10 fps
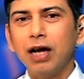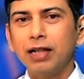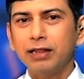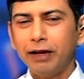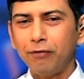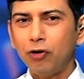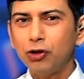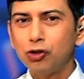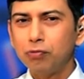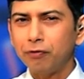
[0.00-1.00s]
And therefore,
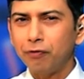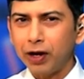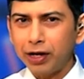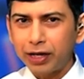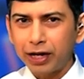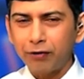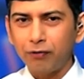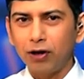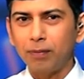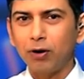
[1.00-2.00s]
you should be very
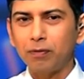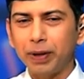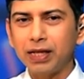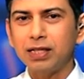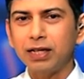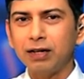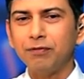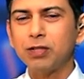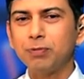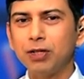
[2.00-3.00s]
careful about basing
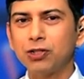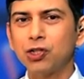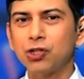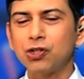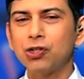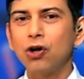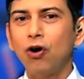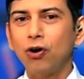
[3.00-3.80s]
investment decisions